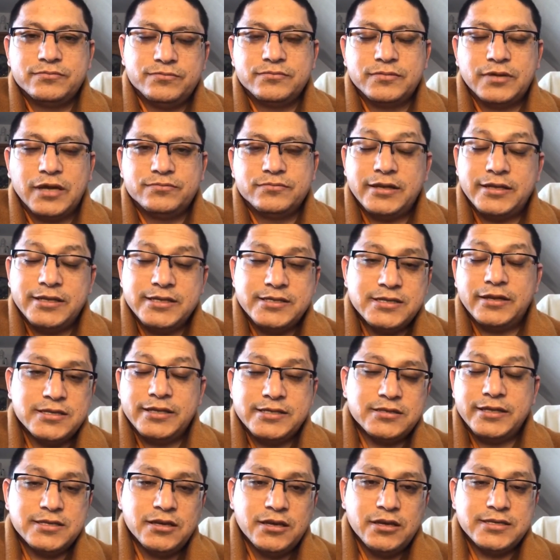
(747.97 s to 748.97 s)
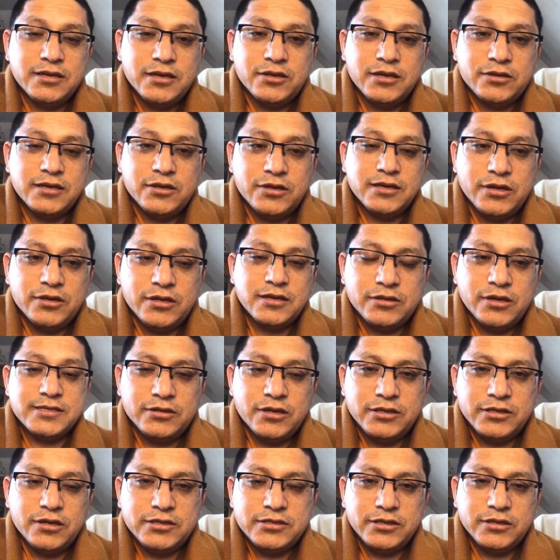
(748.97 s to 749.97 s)
And this is uh,
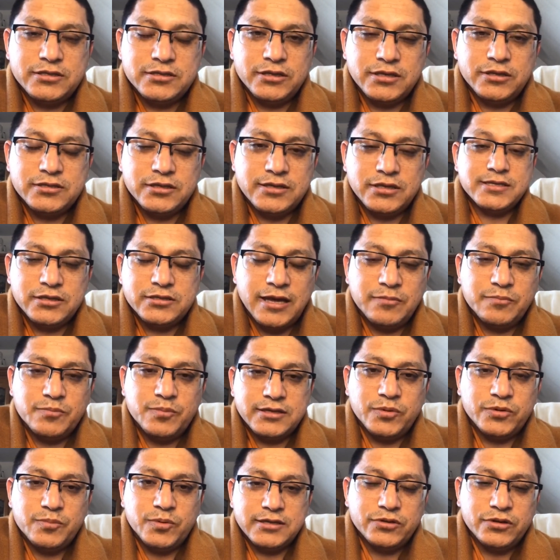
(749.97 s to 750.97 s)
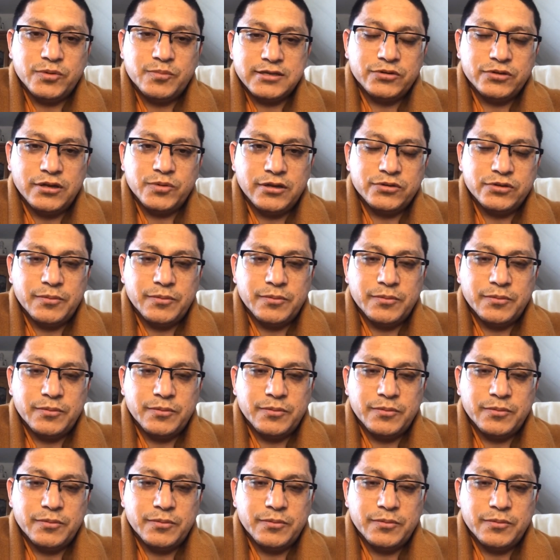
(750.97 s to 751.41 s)
this example uh,